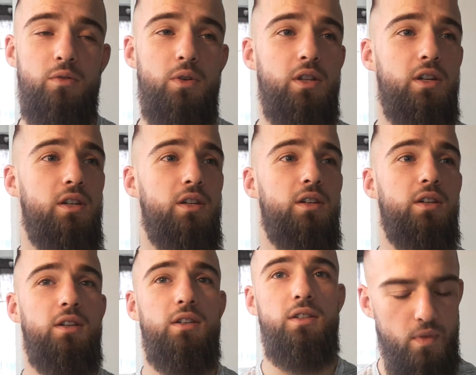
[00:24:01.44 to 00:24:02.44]
really.
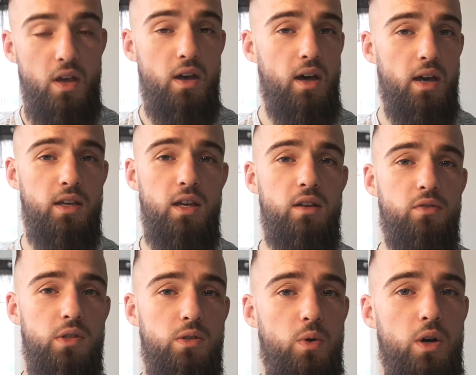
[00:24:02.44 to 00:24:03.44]
I can't even
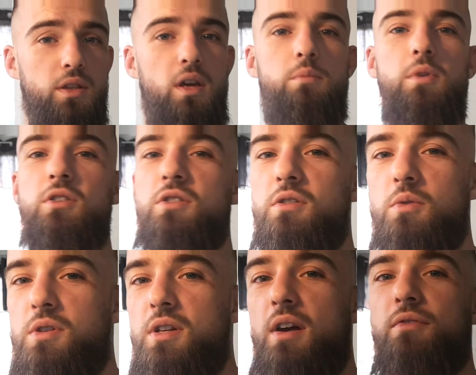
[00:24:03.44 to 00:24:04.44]
squat that much, so
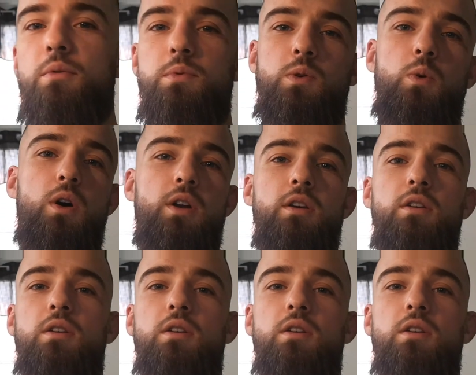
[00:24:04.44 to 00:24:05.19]
it's not from squatting.